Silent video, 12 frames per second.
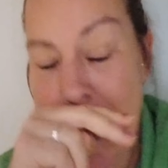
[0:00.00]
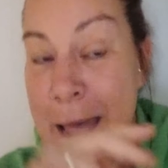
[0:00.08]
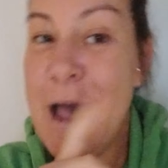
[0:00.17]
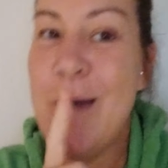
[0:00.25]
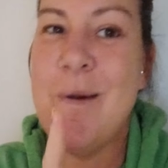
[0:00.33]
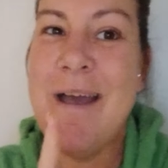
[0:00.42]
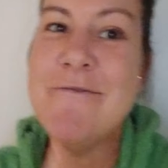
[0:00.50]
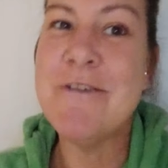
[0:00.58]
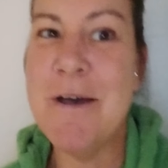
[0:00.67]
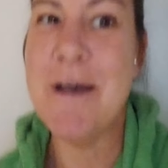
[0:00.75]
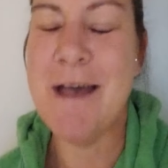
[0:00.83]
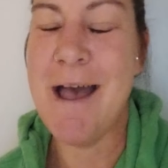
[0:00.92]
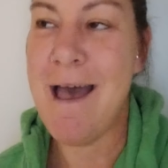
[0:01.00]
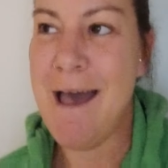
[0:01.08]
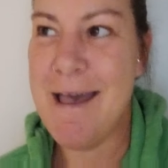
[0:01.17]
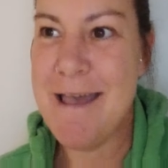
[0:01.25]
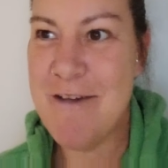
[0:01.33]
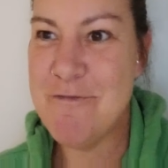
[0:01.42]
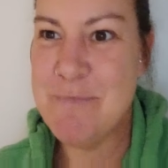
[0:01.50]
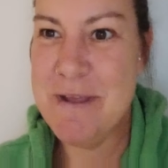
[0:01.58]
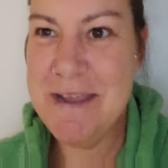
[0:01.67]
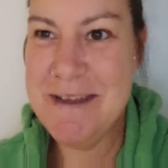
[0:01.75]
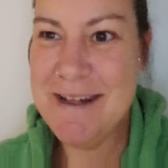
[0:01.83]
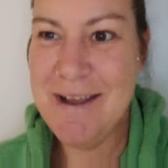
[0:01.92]
However, I have
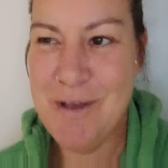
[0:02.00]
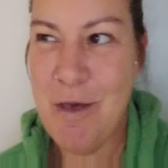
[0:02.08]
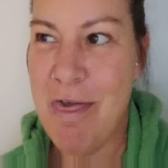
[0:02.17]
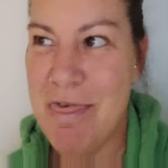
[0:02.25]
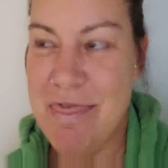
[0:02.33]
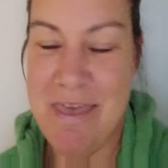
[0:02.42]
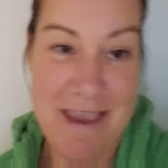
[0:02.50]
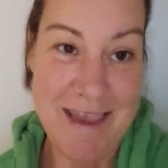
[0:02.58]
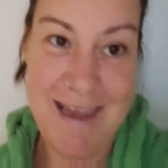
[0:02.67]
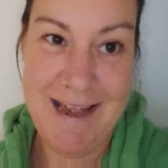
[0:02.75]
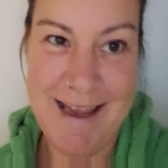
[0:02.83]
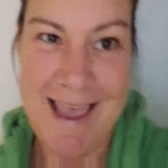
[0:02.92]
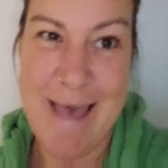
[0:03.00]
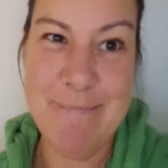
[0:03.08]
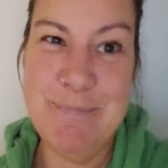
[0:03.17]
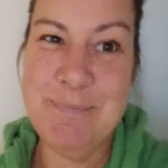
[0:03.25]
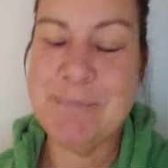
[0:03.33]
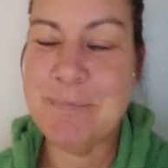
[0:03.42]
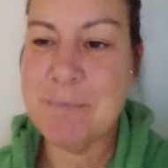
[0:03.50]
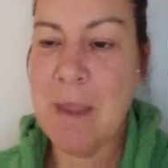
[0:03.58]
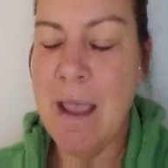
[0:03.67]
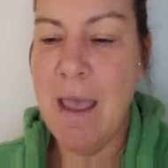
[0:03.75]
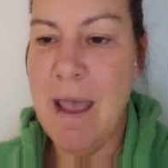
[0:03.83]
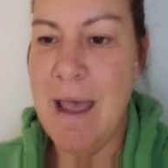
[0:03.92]
been thinking again
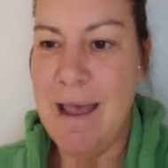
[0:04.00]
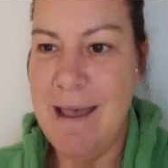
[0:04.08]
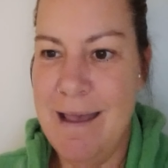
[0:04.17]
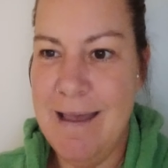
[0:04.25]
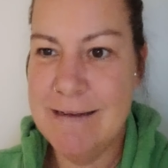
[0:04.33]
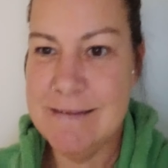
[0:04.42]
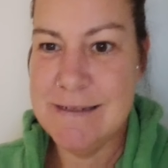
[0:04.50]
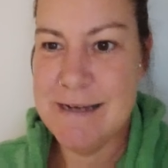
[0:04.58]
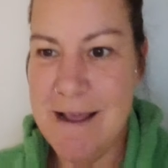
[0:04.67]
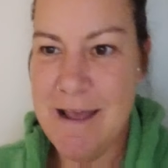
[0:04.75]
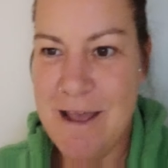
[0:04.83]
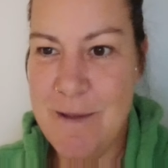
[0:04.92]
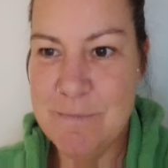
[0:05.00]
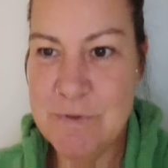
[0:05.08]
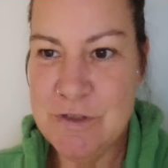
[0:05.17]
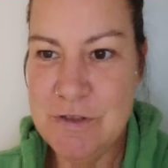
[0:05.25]
and um,